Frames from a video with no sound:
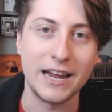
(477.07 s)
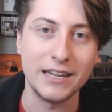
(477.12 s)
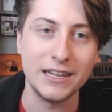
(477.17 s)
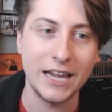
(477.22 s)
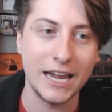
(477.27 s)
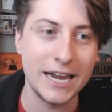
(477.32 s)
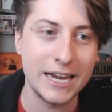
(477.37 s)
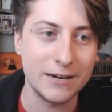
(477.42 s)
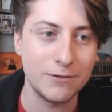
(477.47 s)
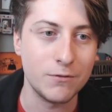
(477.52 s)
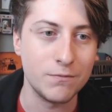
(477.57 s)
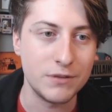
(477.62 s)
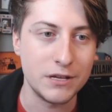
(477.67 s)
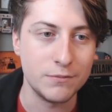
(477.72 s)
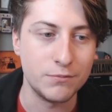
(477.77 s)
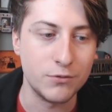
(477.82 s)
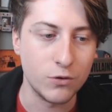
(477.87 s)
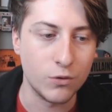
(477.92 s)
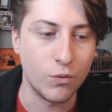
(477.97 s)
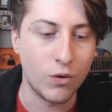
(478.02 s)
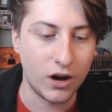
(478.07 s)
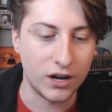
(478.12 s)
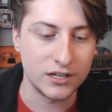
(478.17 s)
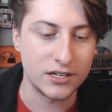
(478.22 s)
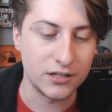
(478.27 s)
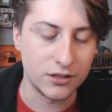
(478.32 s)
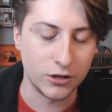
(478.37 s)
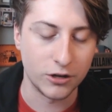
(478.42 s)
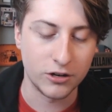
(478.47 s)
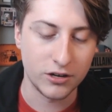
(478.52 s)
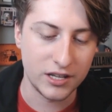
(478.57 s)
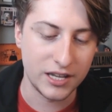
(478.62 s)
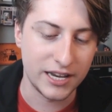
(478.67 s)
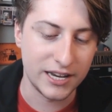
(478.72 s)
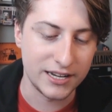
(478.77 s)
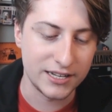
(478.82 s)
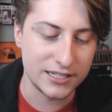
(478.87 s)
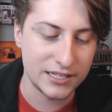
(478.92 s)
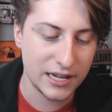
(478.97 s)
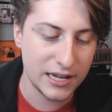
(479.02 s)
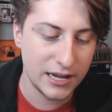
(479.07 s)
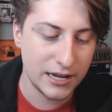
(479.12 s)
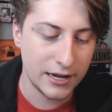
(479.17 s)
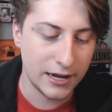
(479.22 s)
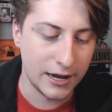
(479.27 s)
I like when people want to learn things.